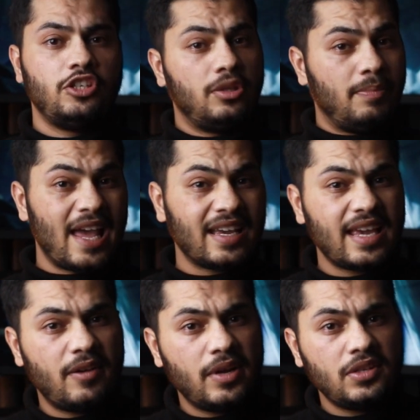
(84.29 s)
So the
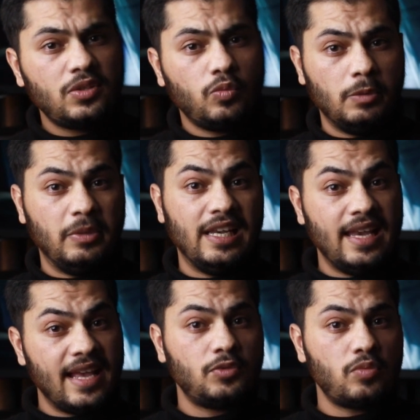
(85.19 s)
black areas will be
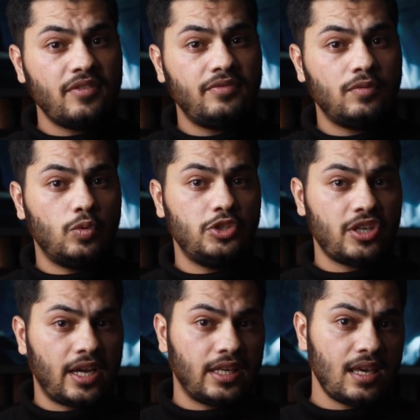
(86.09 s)
less rough or
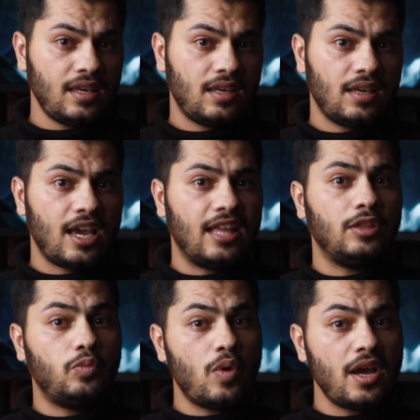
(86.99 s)
shiny and
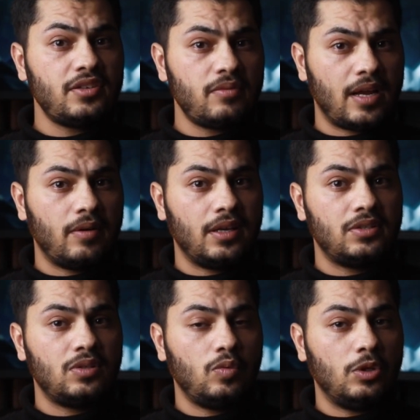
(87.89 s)
the whiter
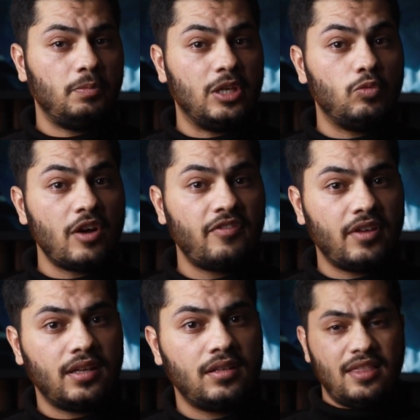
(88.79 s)
areas will be rougher.